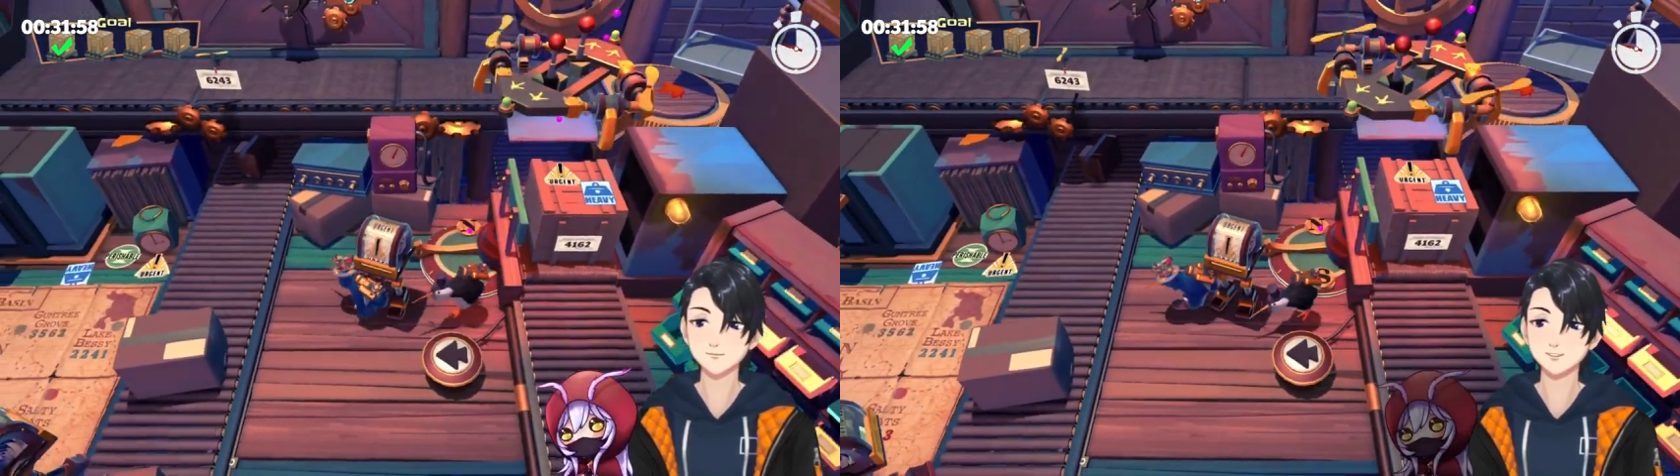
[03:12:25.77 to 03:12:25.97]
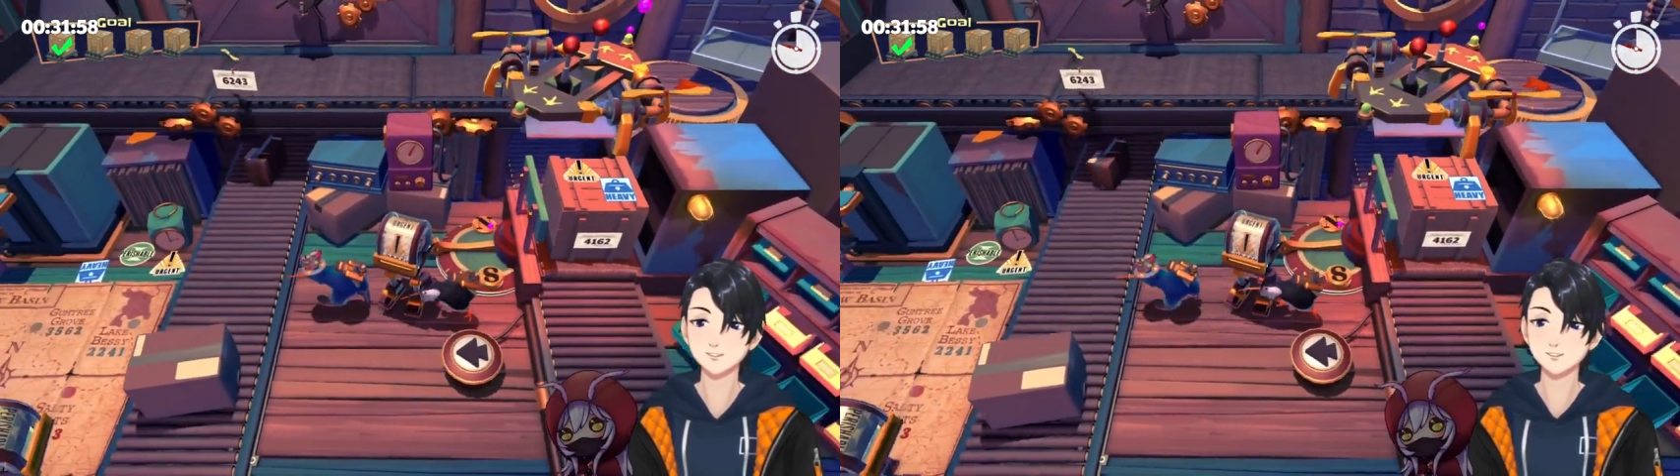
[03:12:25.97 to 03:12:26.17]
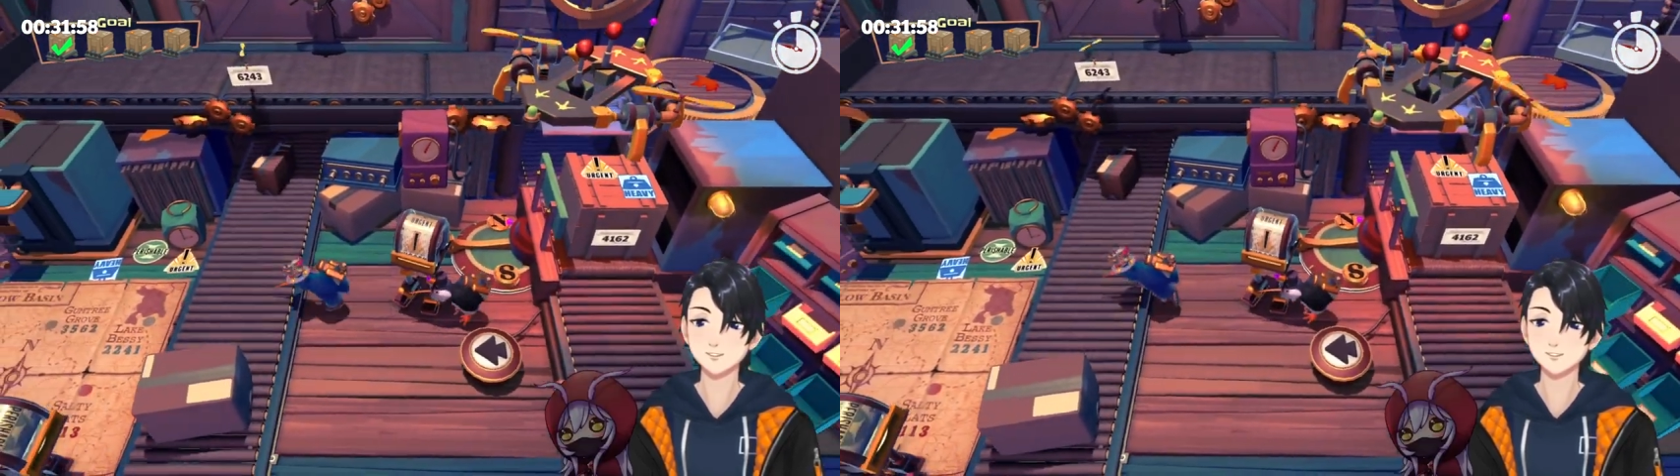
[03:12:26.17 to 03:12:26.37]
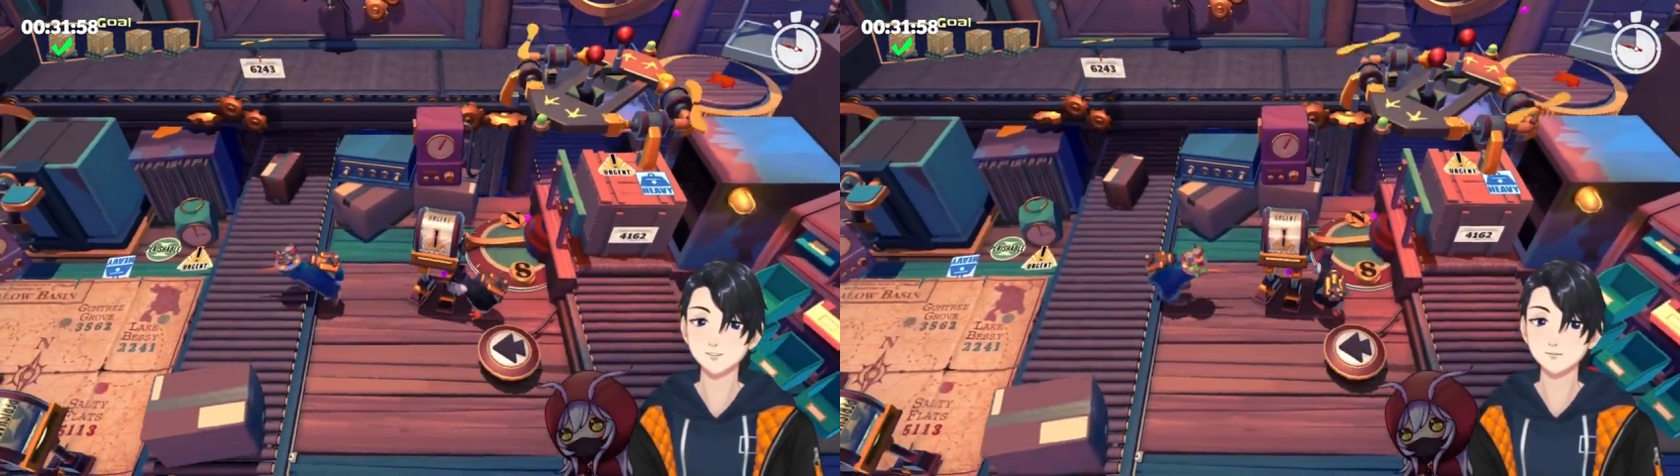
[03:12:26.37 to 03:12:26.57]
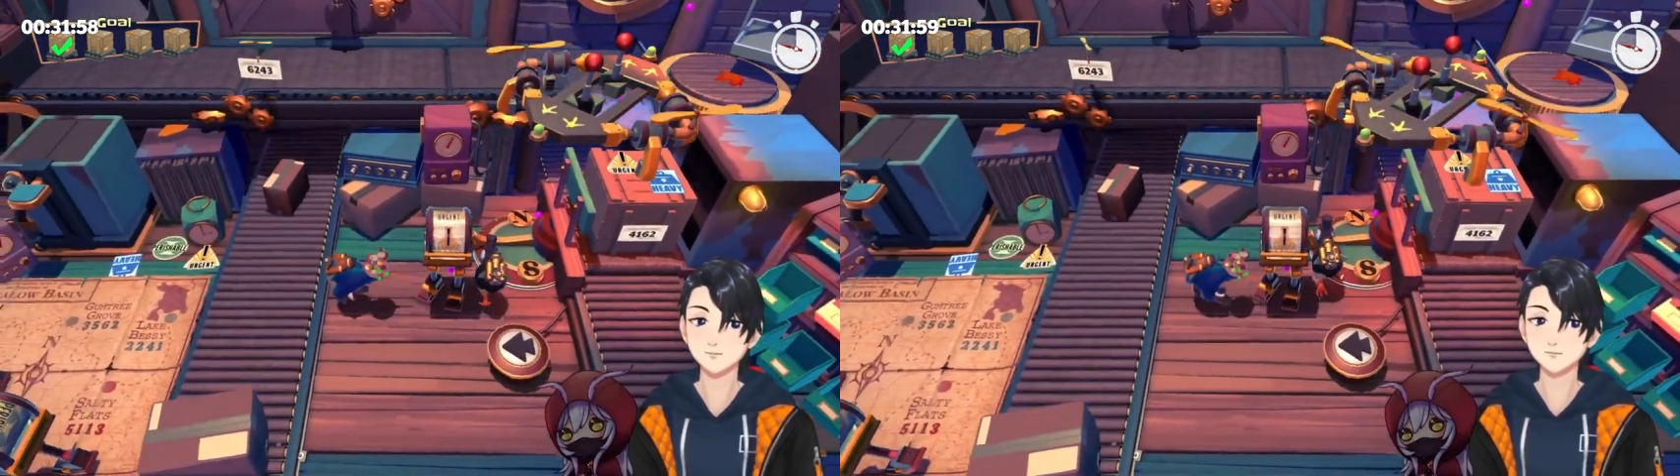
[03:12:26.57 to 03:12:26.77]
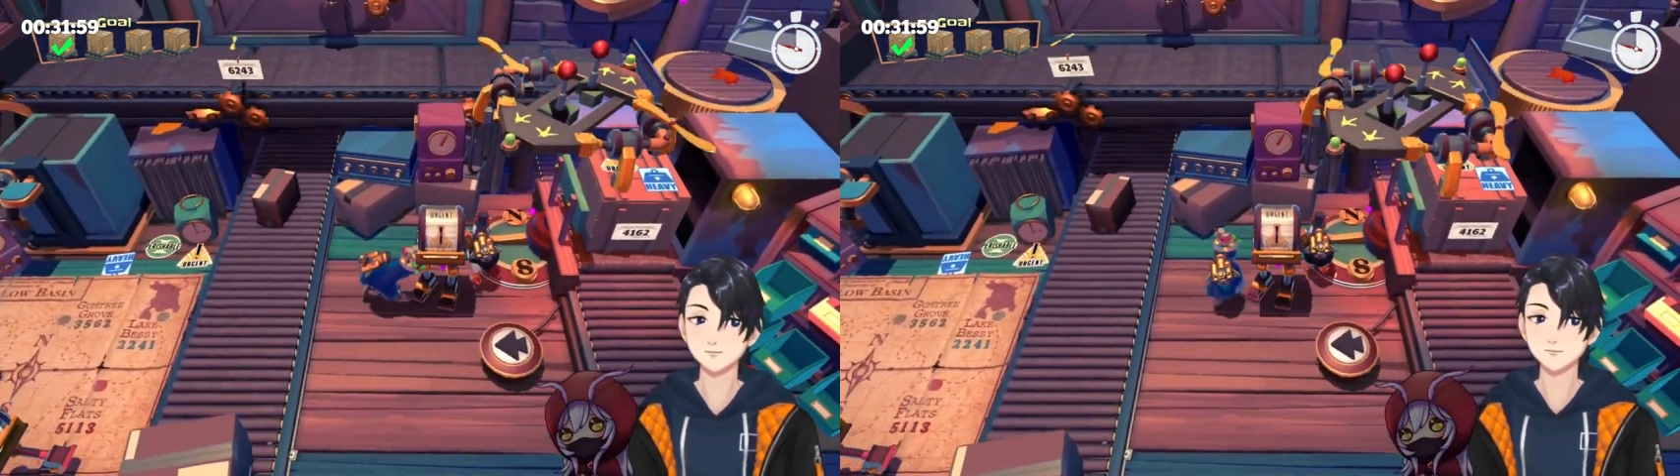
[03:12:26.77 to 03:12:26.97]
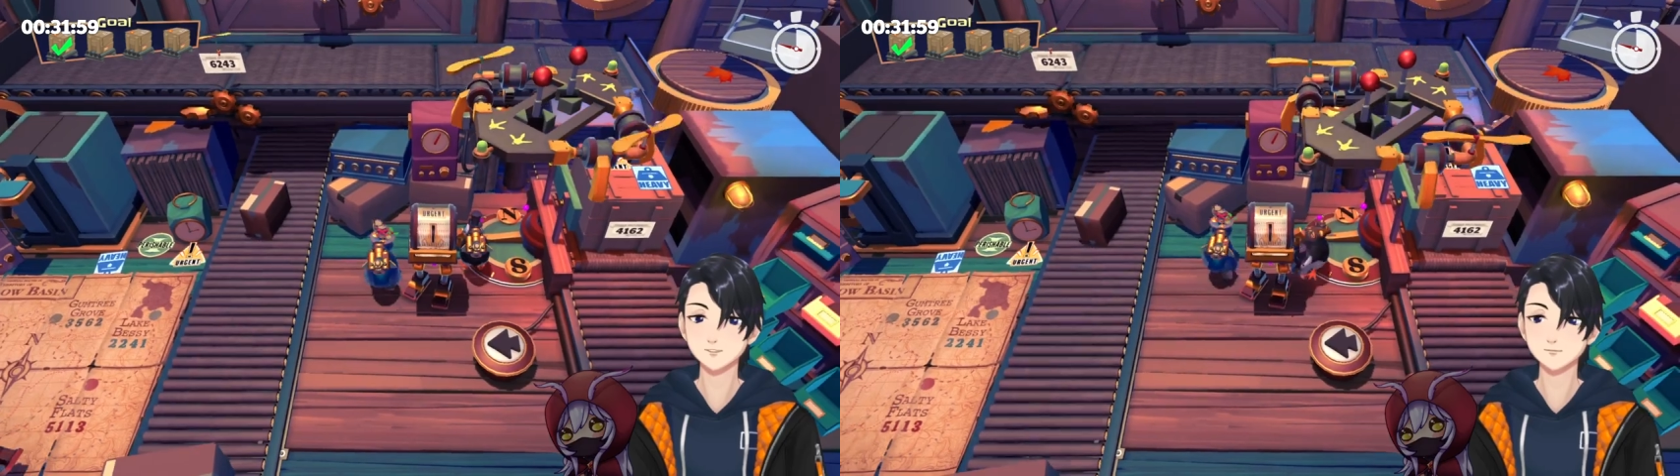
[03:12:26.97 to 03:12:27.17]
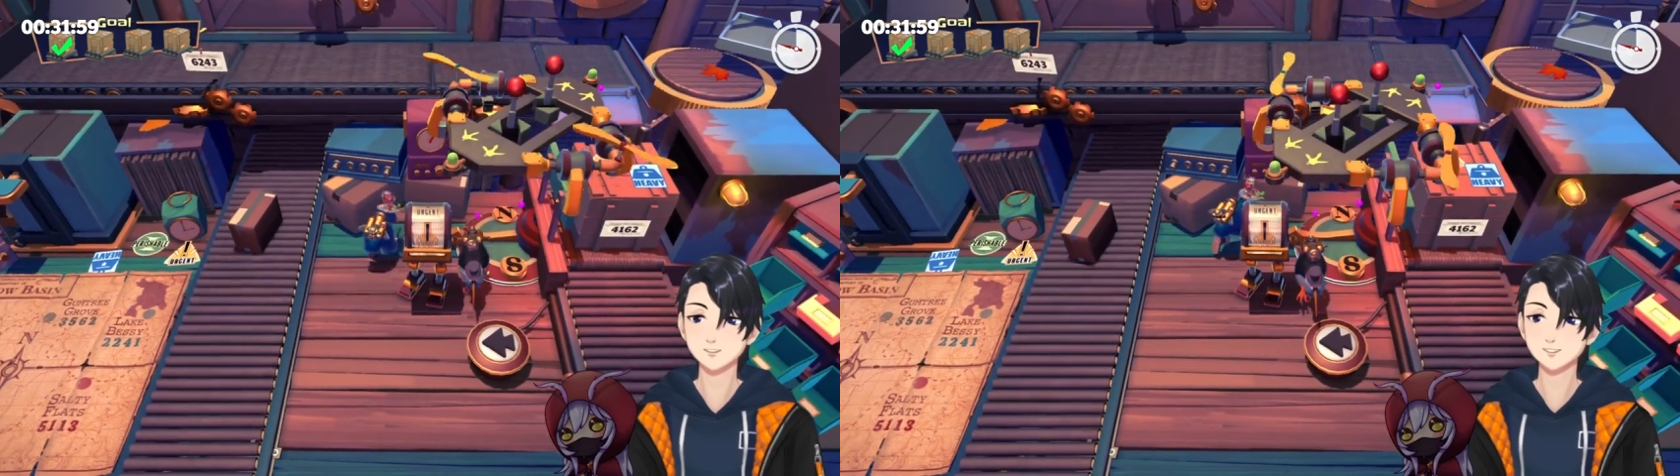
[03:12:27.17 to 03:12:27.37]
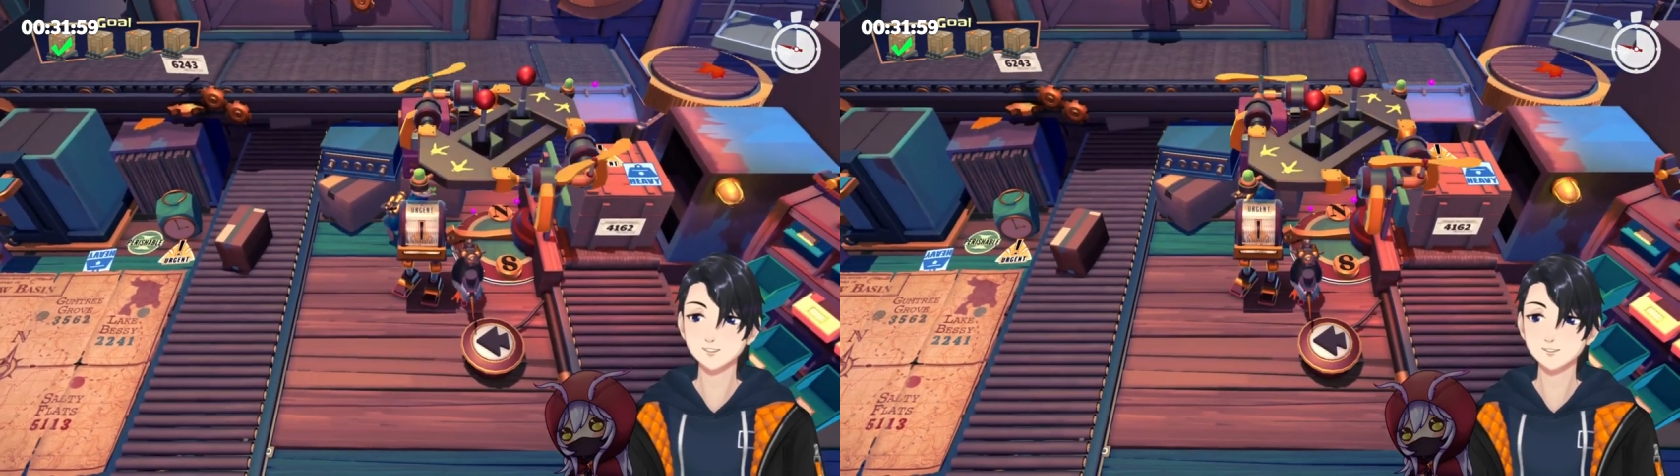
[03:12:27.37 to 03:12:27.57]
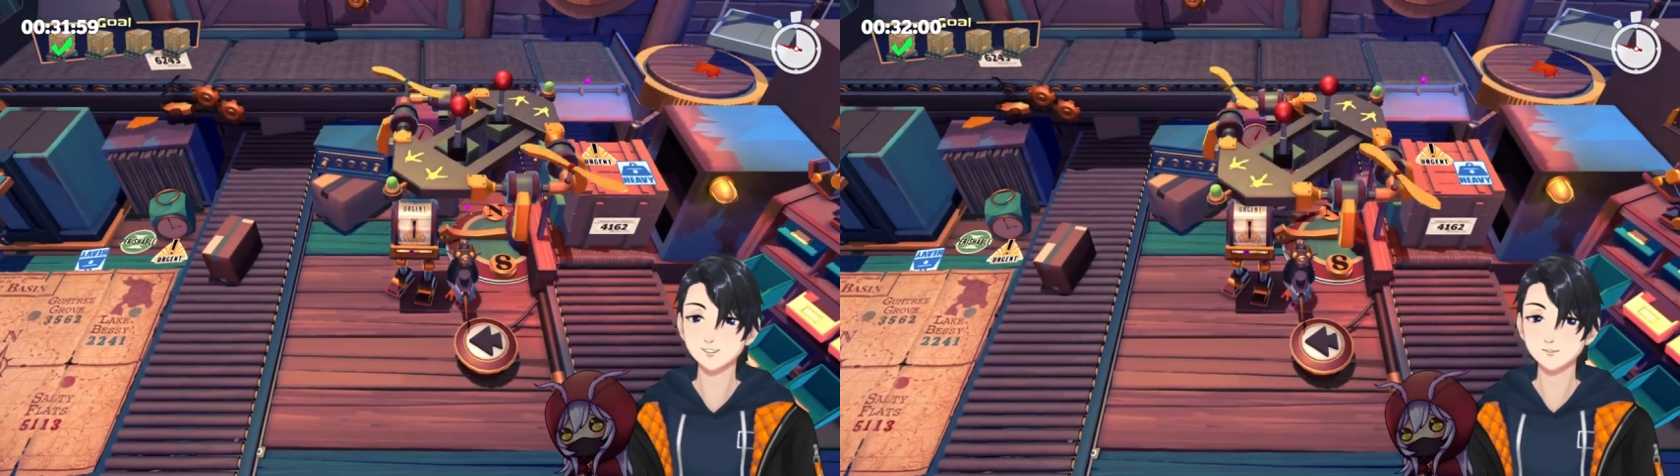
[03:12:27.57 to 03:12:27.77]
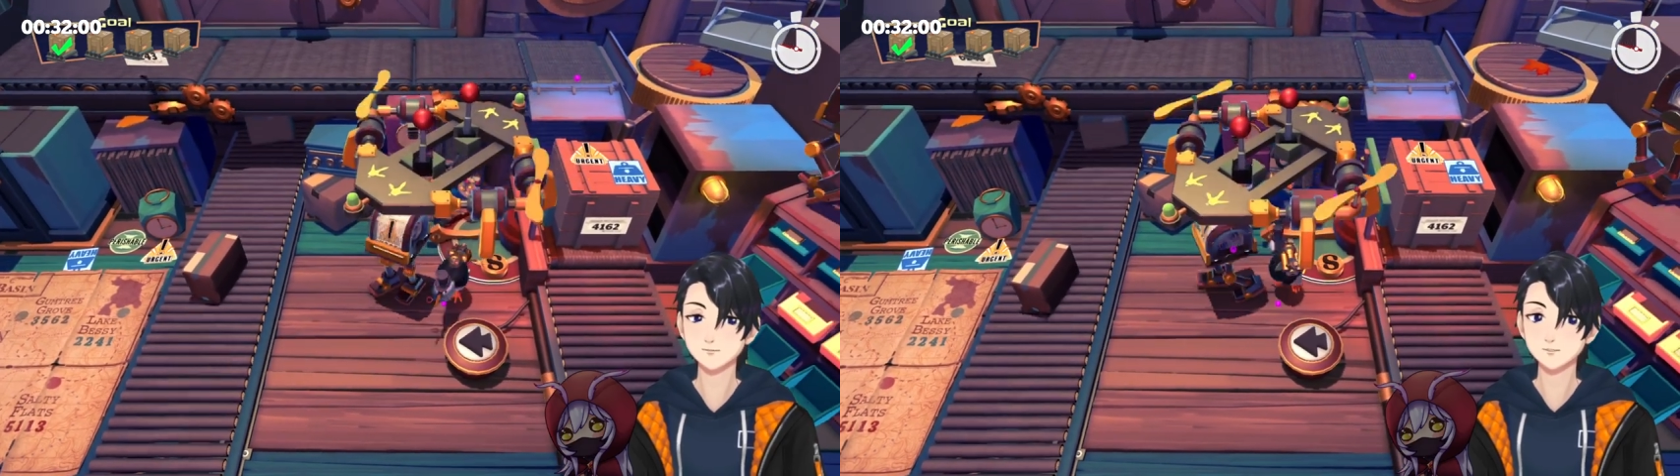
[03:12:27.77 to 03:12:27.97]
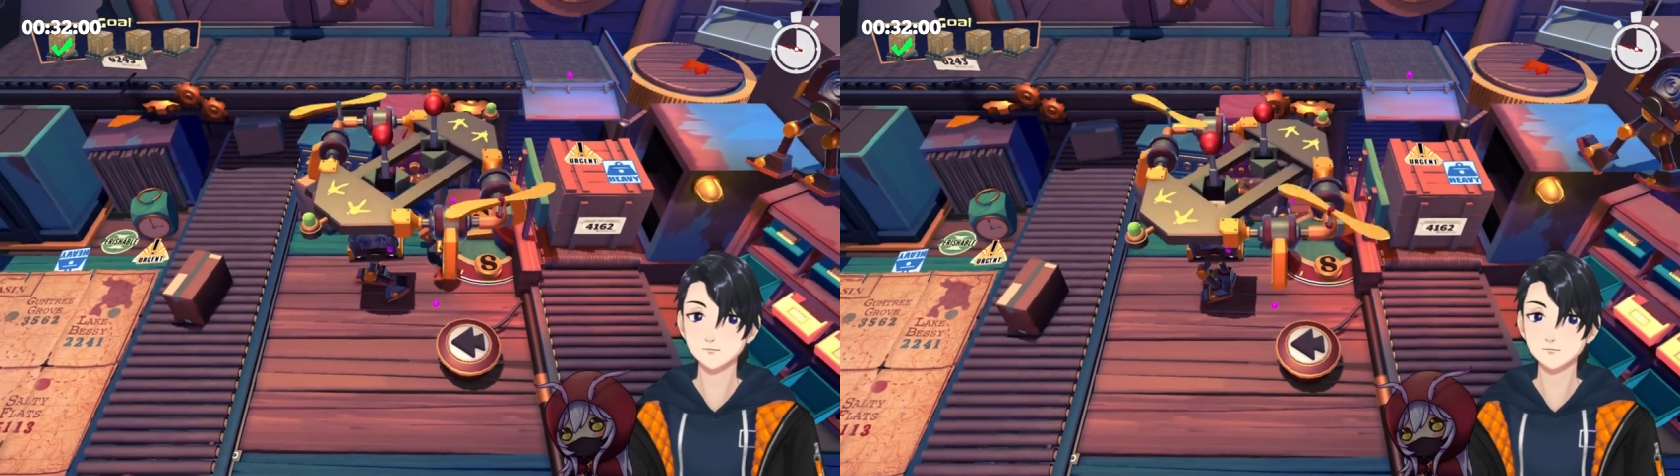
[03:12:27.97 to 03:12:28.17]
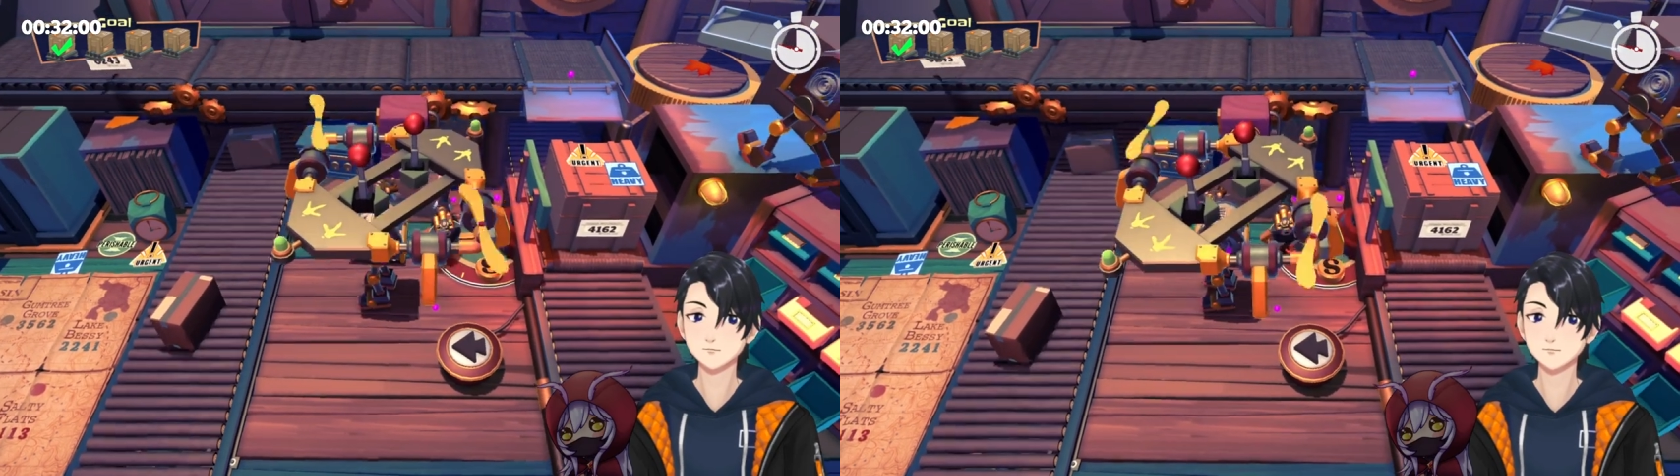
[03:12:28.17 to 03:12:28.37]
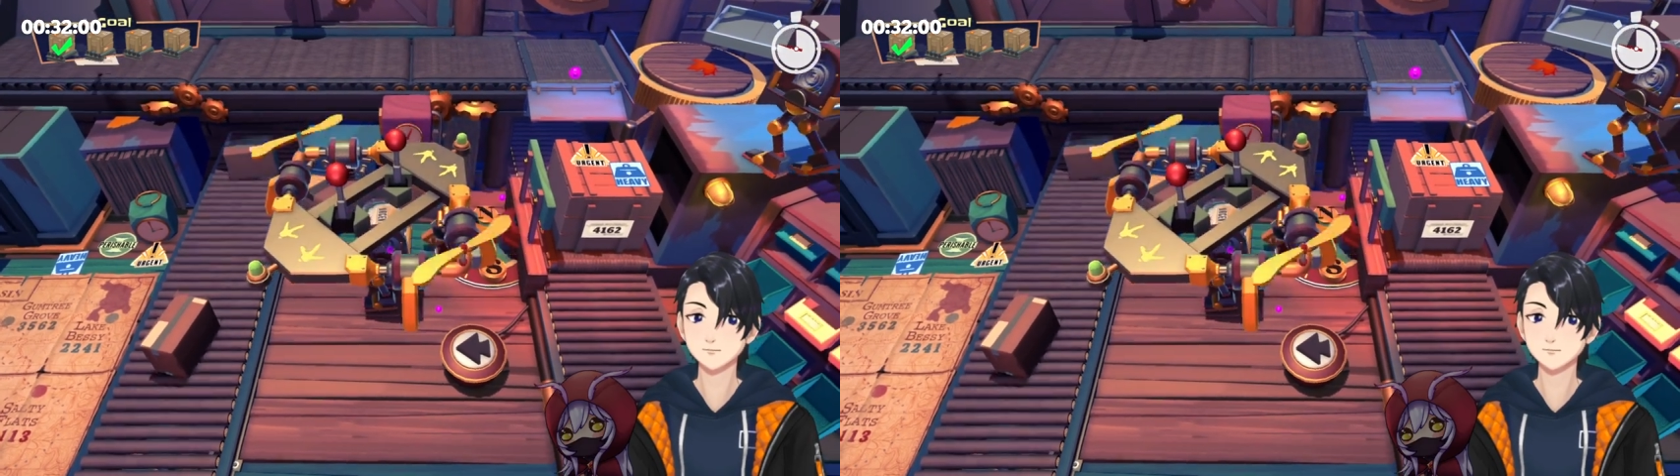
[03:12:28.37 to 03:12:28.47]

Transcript: Uh, did we get a Belby tag? That would be north.